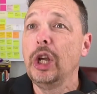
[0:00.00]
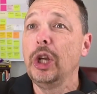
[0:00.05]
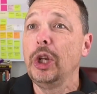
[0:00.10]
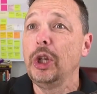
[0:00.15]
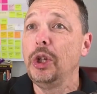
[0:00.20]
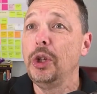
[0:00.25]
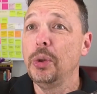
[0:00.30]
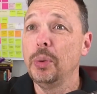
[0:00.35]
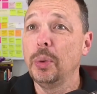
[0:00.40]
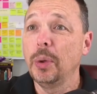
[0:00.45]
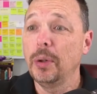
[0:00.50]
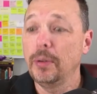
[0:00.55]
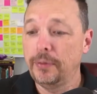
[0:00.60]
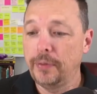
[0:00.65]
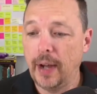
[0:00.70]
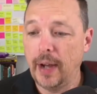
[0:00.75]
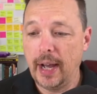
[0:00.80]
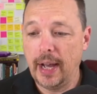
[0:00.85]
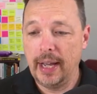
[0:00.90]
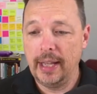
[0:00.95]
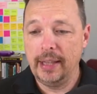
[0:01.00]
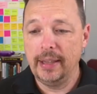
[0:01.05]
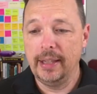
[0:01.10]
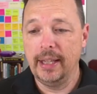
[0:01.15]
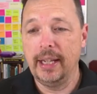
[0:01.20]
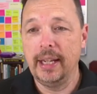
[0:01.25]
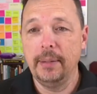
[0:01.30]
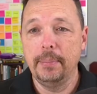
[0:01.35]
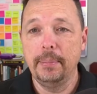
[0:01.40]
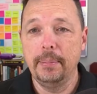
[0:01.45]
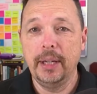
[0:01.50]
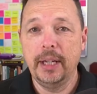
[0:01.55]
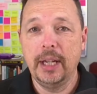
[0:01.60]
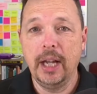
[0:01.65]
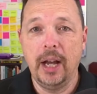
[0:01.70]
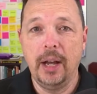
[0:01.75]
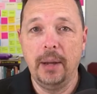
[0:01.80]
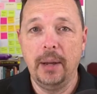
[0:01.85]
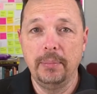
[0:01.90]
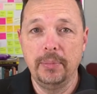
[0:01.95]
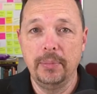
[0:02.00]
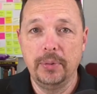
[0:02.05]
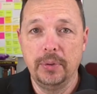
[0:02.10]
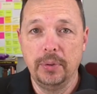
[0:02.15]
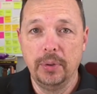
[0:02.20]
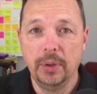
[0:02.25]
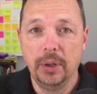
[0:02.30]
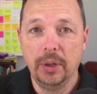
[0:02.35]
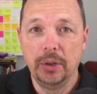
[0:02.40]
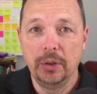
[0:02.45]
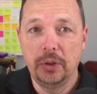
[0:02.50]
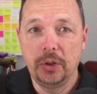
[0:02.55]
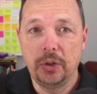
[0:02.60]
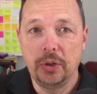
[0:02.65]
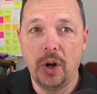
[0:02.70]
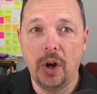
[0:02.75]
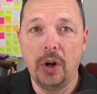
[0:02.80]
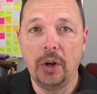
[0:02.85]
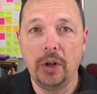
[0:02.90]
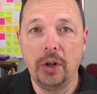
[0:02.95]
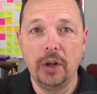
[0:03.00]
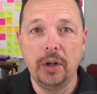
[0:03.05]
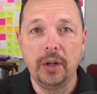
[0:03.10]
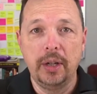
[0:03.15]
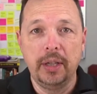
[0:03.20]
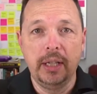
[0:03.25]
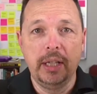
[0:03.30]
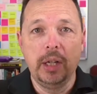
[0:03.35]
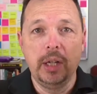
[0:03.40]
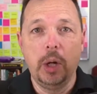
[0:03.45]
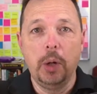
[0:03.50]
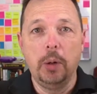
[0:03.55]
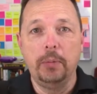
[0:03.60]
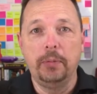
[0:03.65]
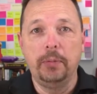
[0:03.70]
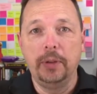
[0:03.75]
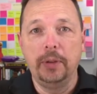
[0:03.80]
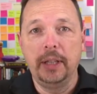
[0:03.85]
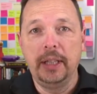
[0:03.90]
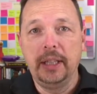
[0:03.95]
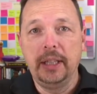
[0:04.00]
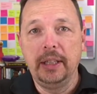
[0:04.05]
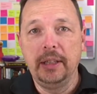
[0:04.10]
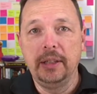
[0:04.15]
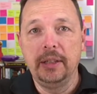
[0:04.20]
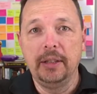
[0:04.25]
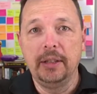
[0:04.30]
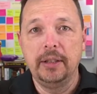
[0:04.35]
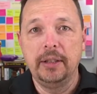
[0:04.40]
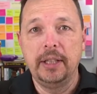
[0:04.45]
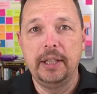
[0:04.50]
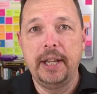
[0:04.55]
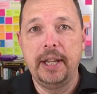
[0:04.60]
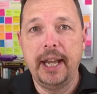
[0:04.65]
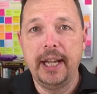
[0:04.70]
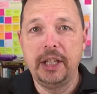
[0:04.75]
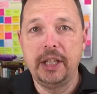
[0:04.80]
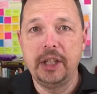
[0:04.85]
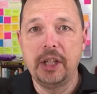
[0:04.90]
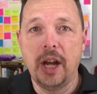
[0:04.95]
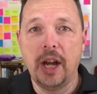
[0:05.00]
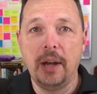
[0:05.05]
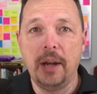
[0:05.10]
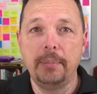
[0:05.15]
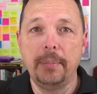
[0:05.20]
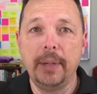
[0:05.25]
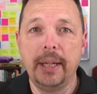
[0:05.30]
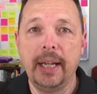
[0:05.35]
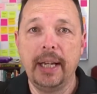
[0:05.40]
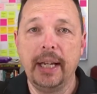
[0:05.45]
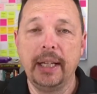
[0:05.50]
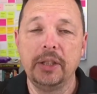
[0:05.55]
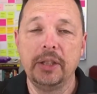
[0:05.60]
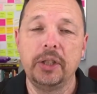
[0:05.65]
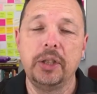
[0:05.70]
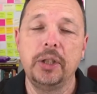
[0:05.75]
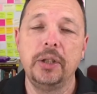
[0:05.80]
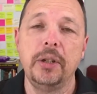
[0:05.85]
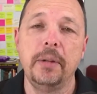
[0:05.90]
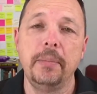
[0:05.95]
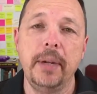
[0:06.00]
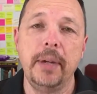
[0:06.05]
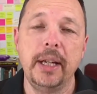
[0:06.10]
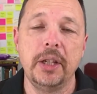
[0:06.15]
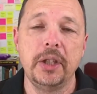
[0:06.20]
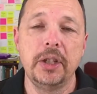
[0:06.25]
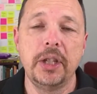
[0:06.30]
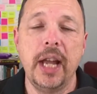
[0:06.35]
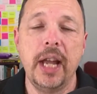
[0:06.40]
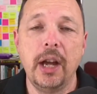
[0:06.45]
you will find that it becomes stronger, and then hopefully the, the day job begins to diminish.